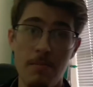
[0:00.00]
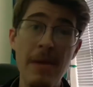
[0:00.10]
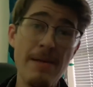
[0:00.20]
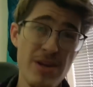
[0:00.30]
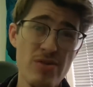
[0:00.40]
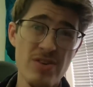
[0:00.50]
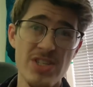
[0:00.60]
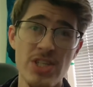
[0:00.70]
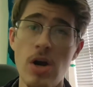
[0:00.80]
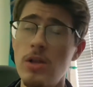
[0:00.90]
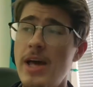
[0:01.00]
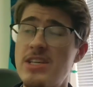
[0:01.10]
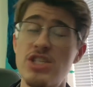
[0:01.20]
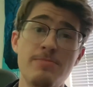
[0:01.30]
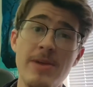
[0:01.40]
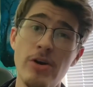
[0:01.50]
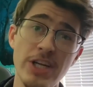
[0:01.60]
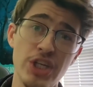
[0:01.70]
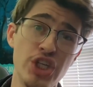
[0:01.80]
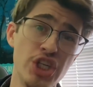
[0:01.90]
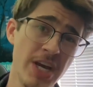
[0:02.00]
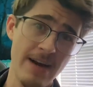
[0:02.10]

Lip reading: Maybe you can start, like, smearing shit